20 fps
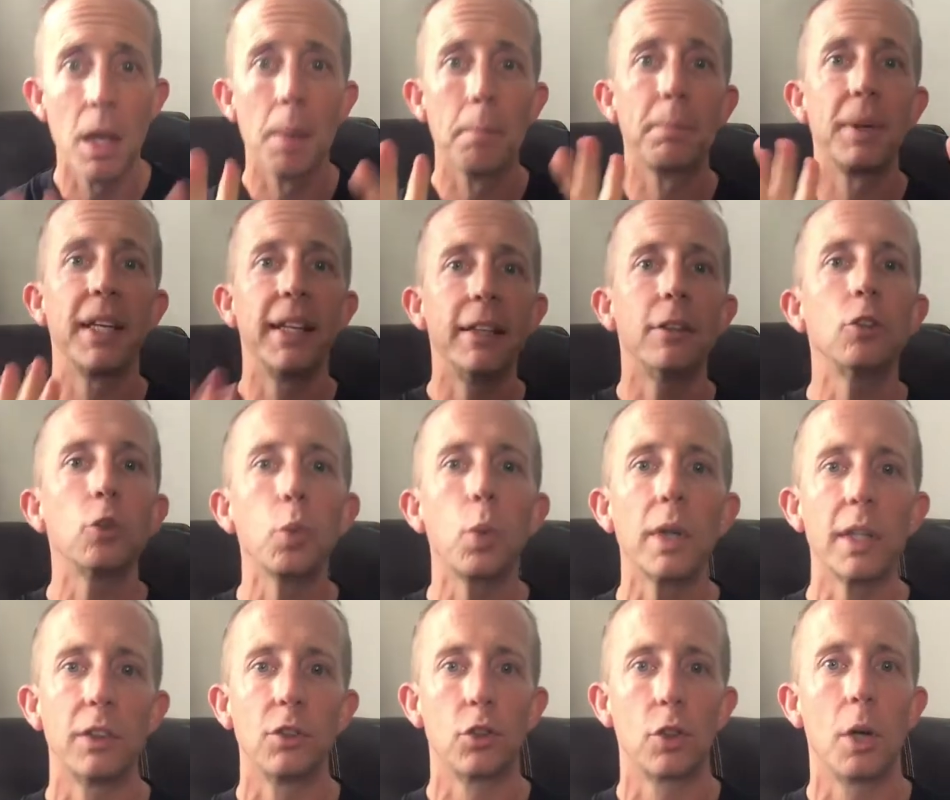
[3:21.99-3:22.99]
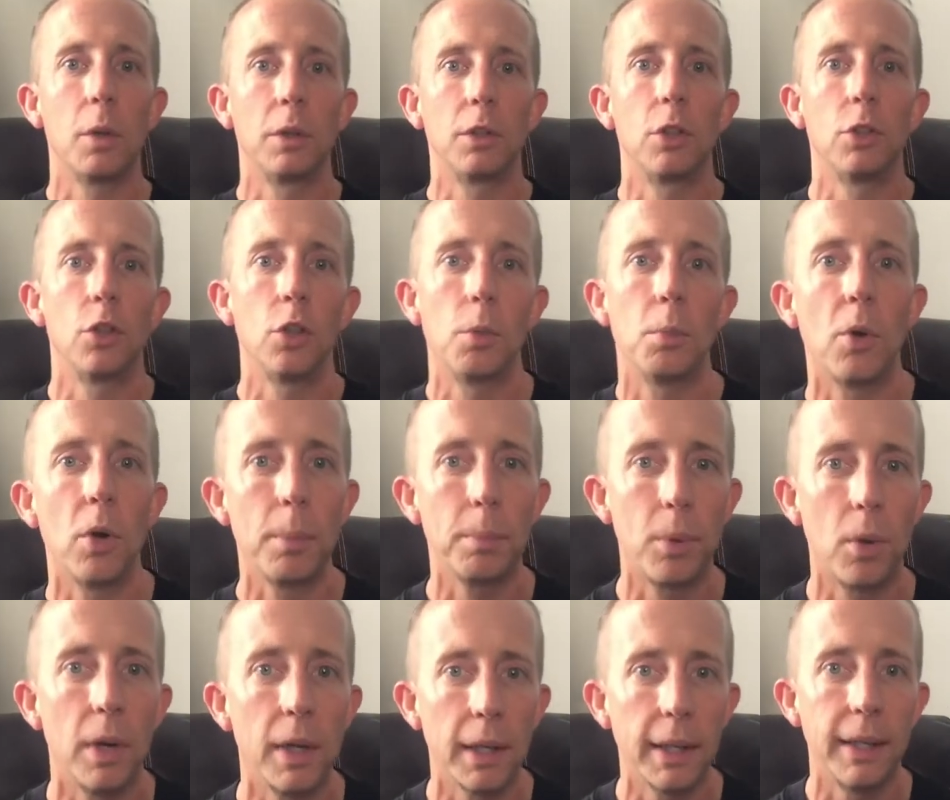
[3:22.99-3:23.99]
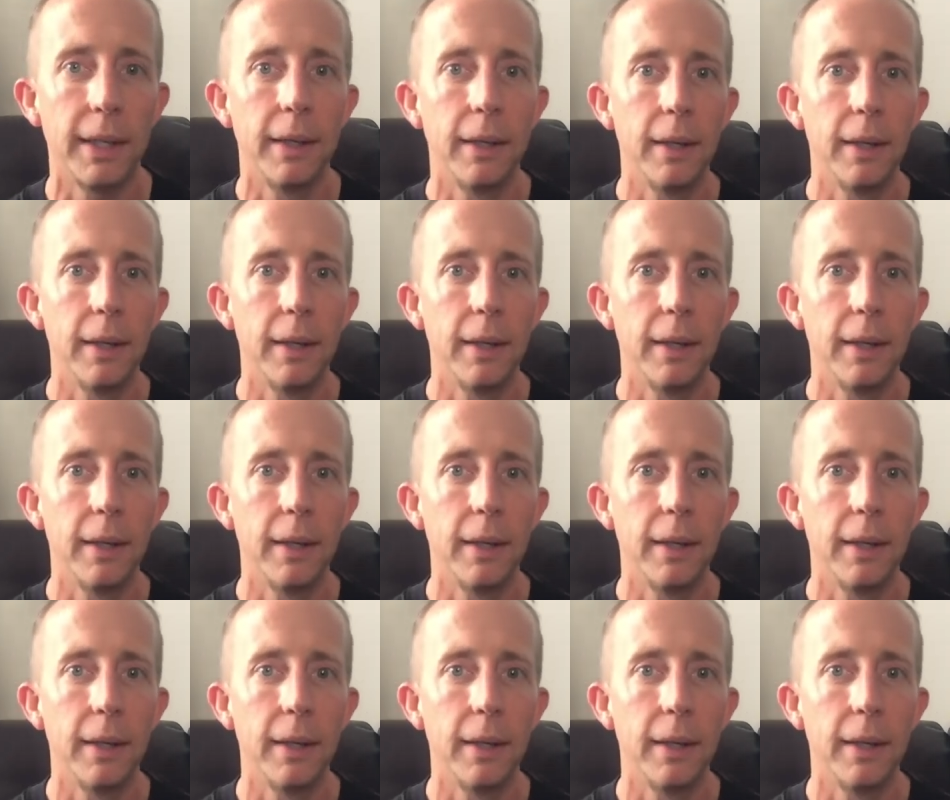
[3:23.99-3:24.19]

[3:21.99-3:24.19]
But here's what it's going to do more importantly.